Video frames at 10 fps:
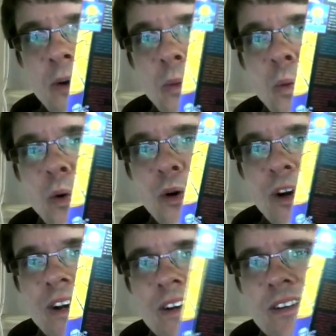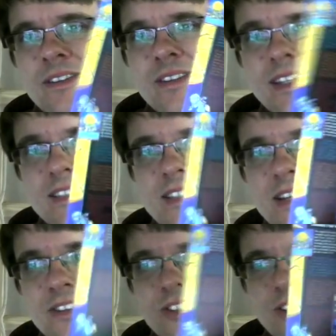Walker. That
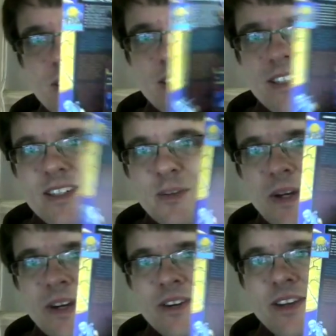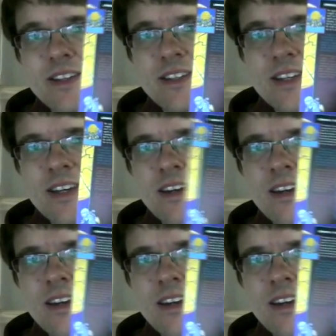certainly didn't appear on the ST.